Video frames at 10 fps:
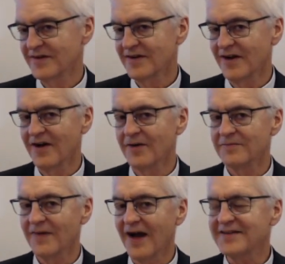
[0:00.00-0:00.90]

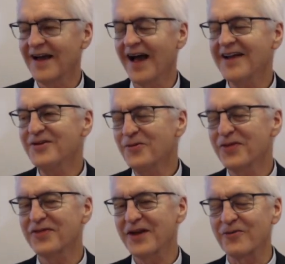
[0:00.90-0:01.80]
Um, I, I
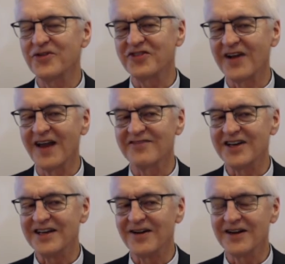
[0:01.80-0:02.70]
don't think we should have
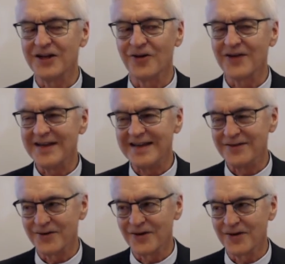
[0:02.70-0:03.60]
it here, here
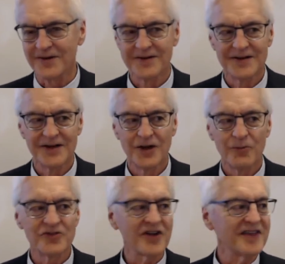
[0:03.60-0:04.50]
either,
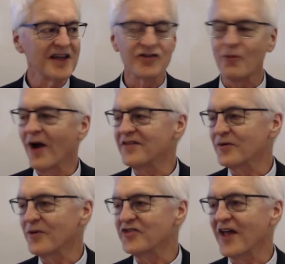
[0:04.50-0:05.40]
which I think is why
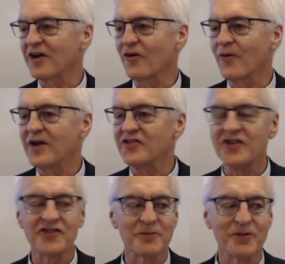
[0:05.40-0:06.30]
there was that
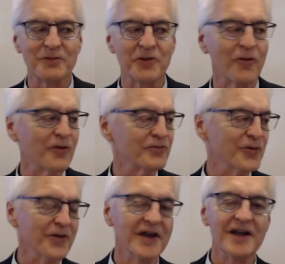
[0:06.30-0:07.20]
crazy Supreme Court
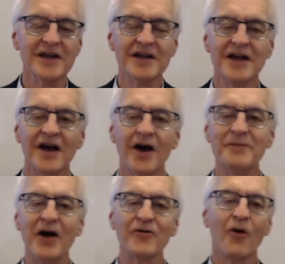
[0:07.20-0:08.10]
ruling
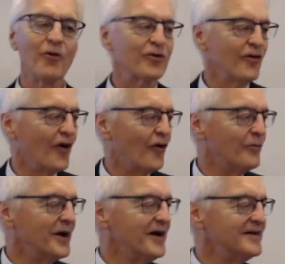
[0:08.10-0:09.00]
about
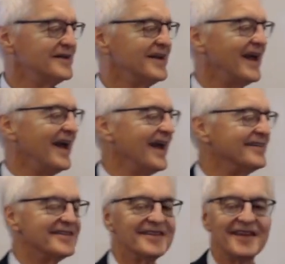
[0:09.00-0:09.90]
Oklahoma
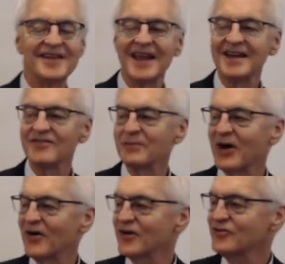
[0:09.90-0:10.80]
and the Native
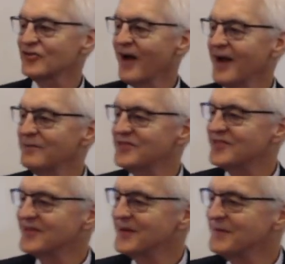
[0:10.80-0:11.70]
American tribes